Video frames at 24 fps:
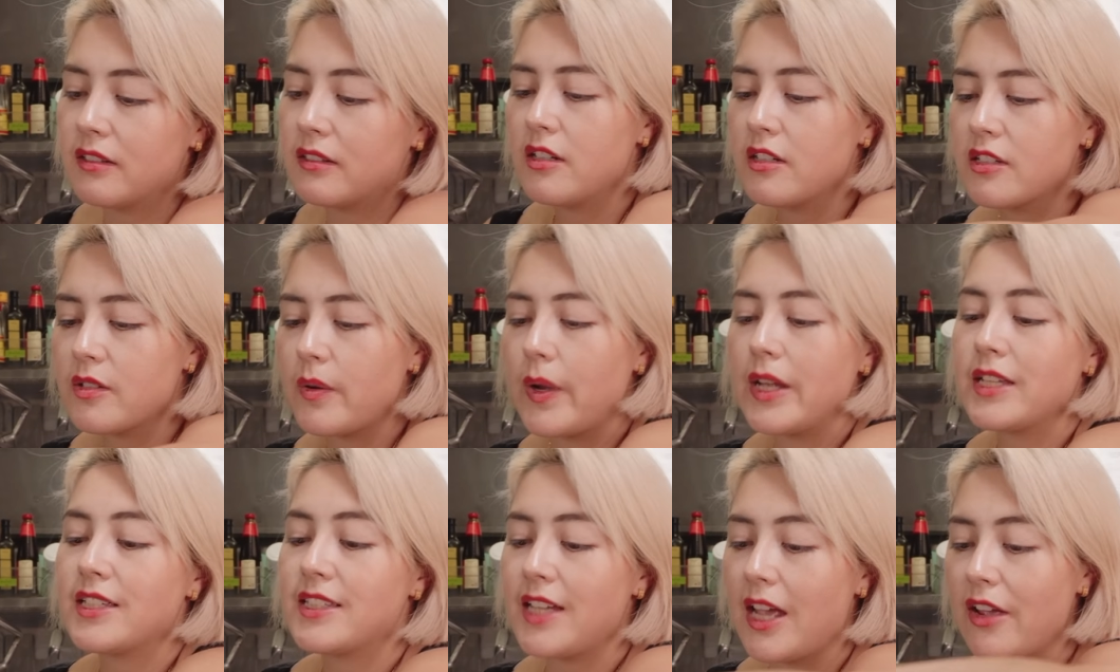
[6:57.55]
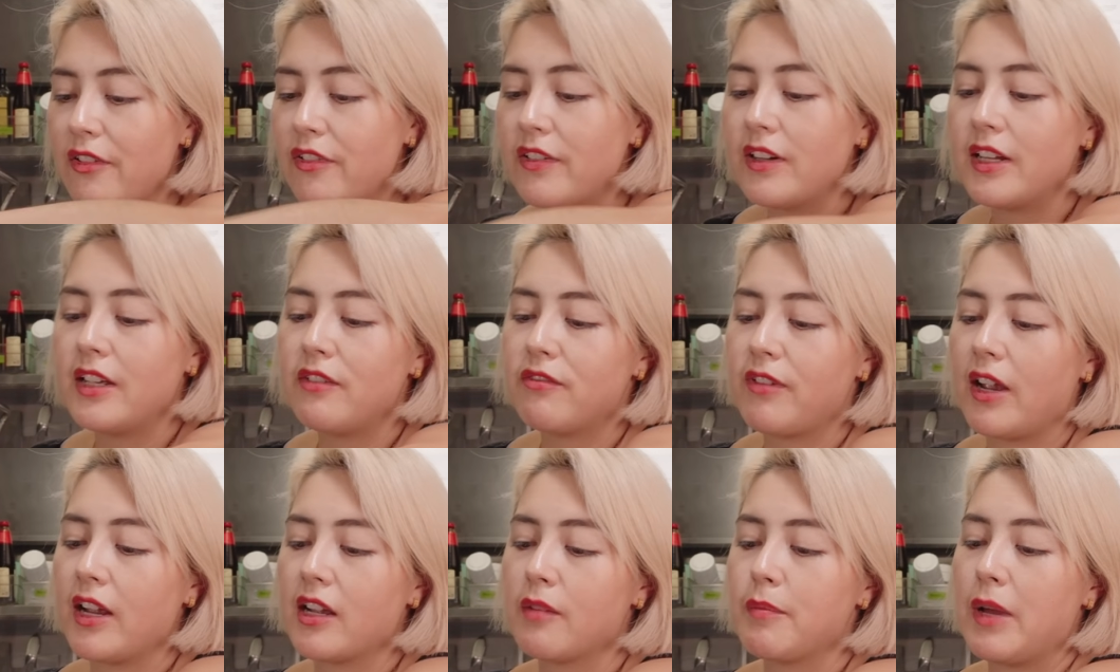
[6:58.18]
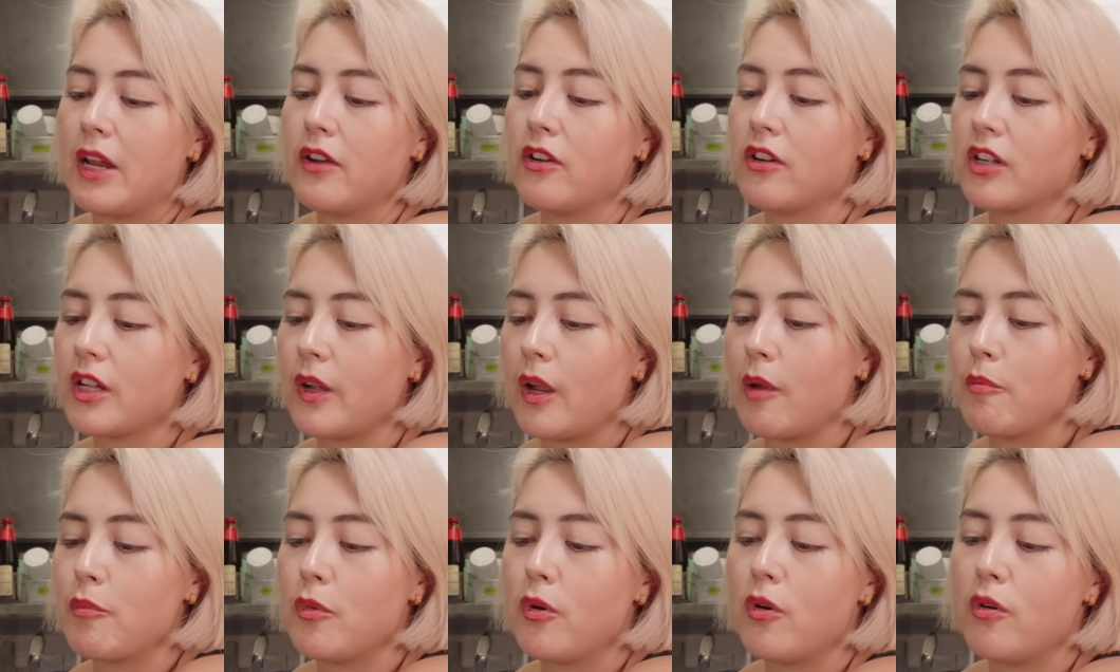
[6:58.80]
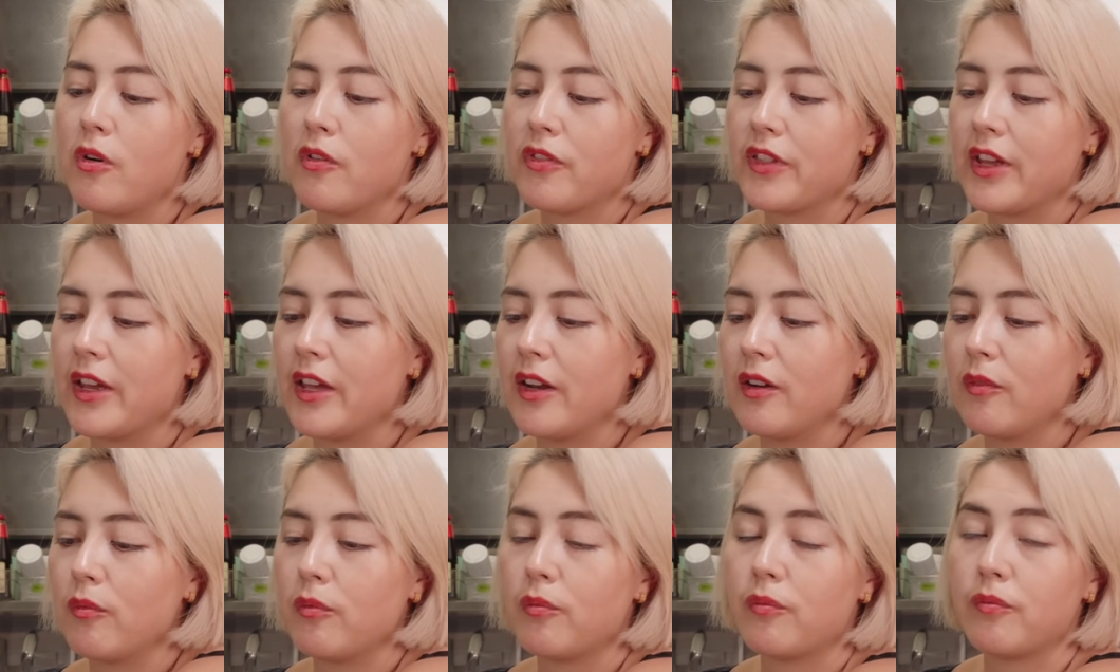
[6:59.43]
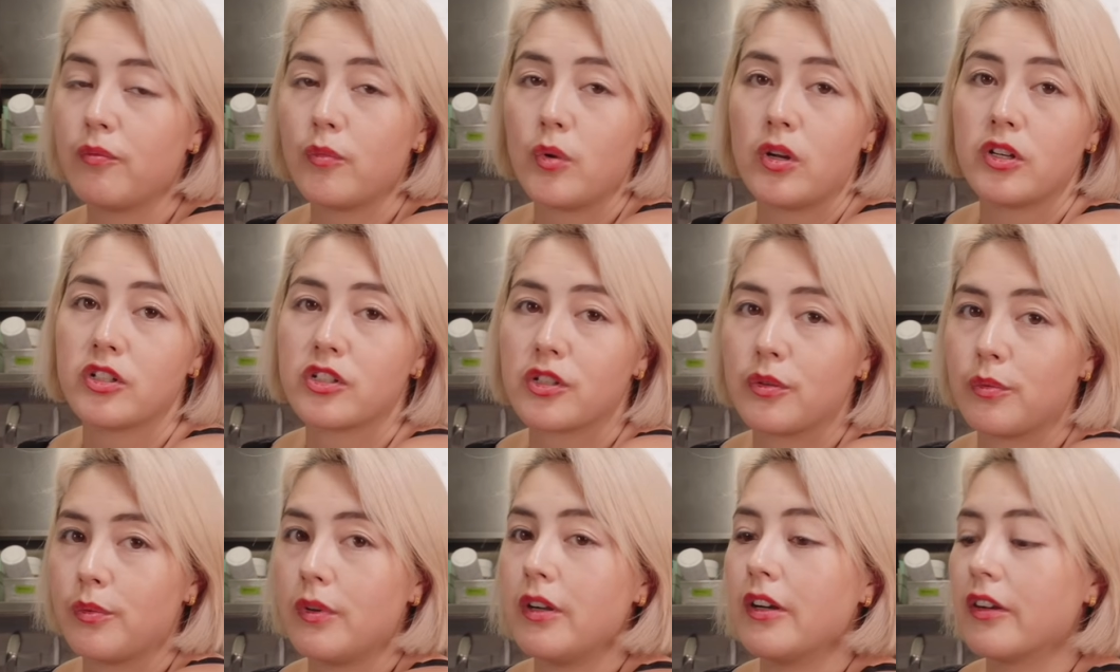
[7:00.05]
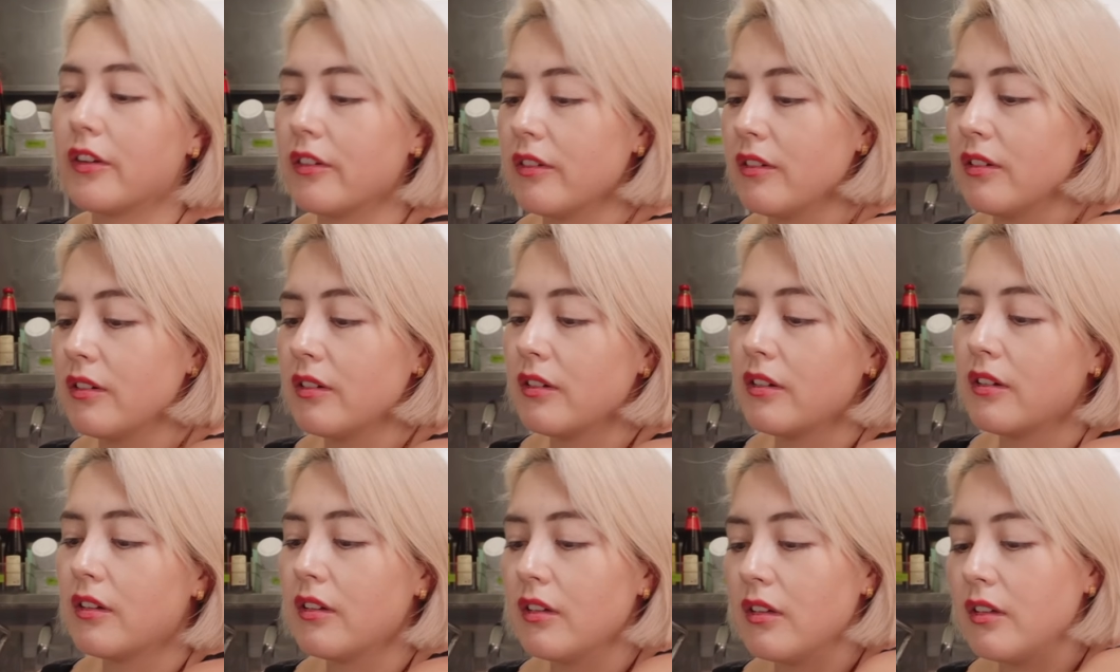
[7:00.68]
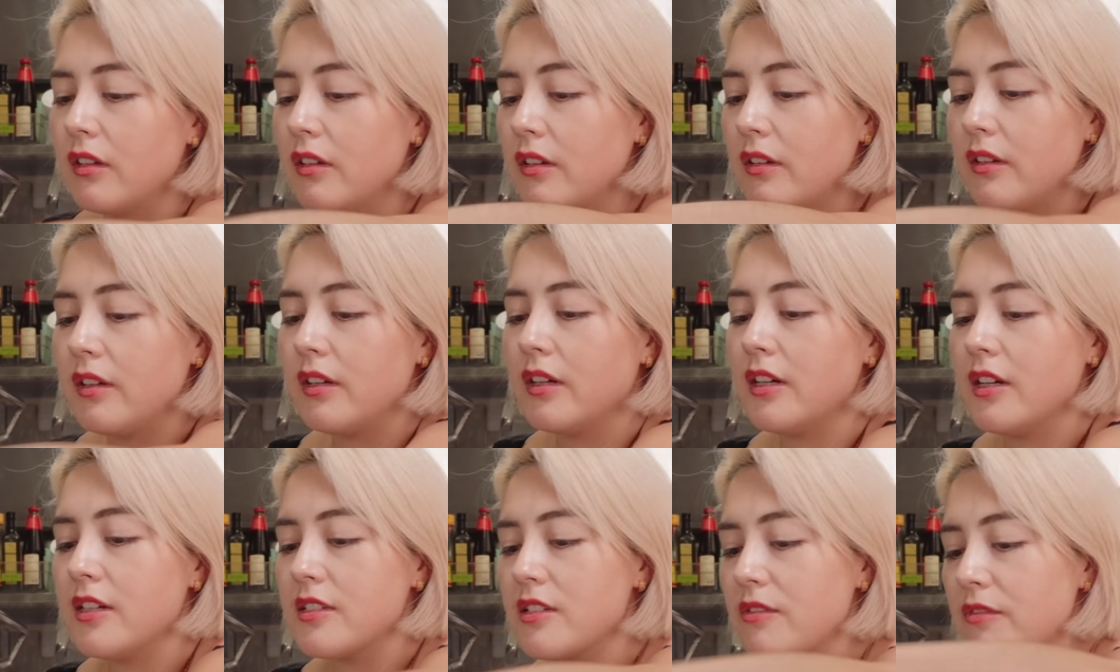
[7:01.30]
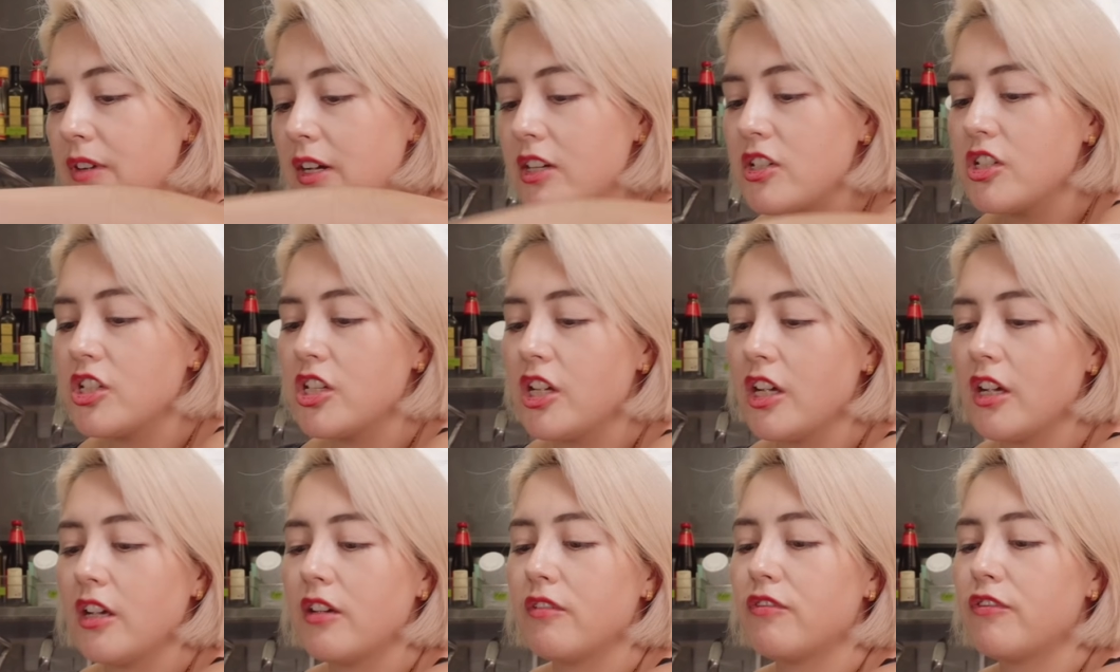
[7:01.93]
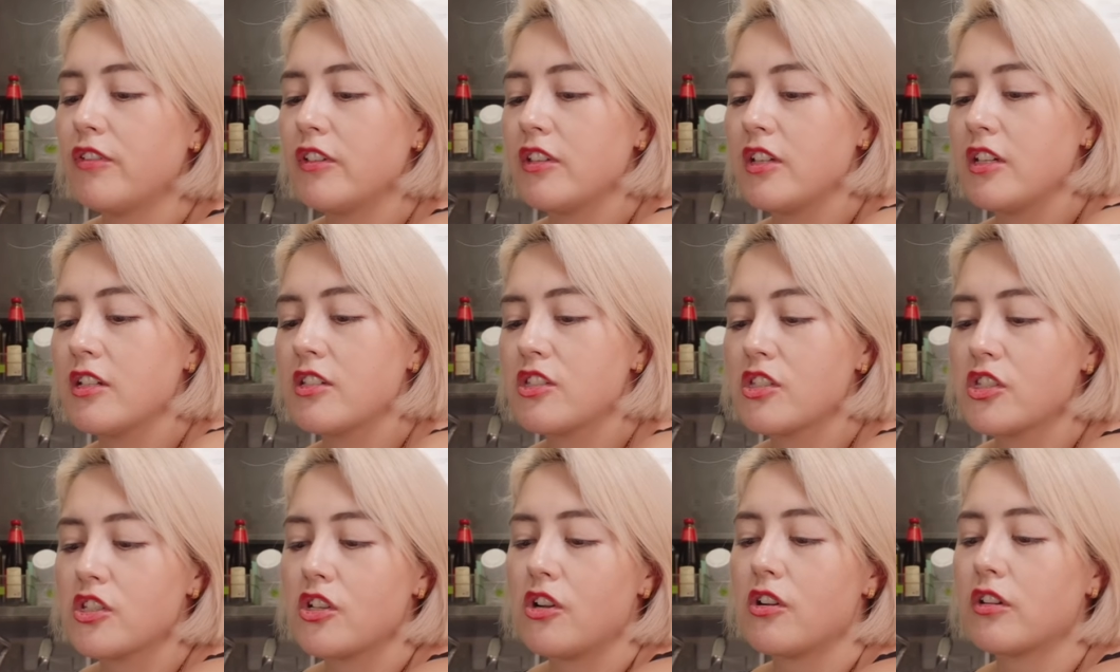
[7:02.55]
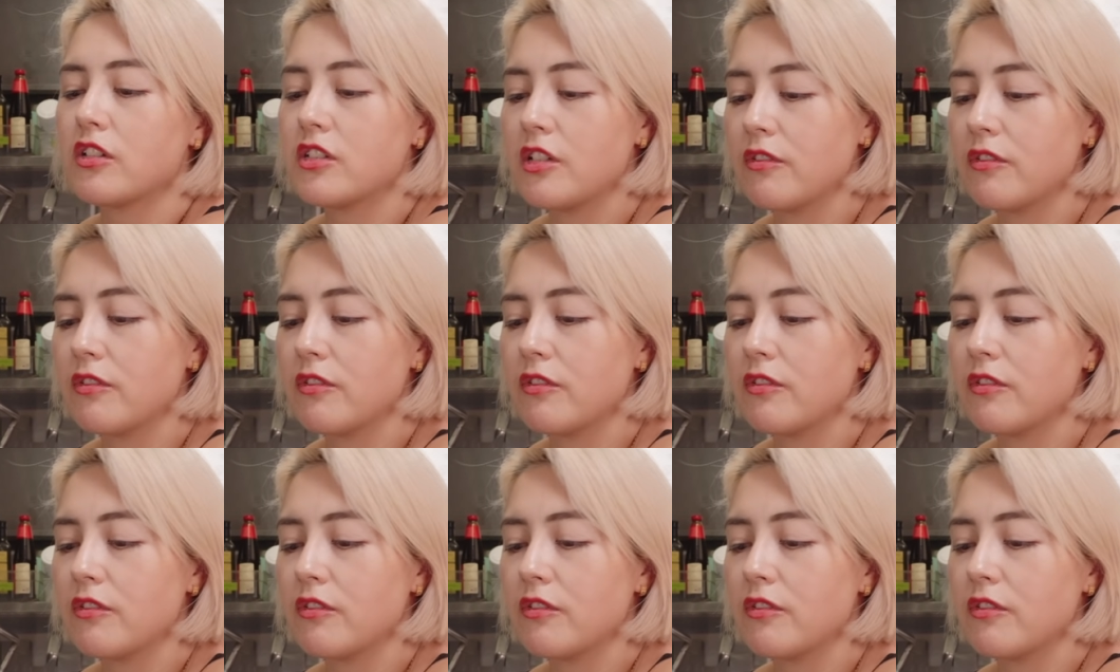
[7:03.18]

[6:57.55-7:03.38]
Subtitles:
So I definitely recommend not going more than 1-to-1 as a ratio for the stock to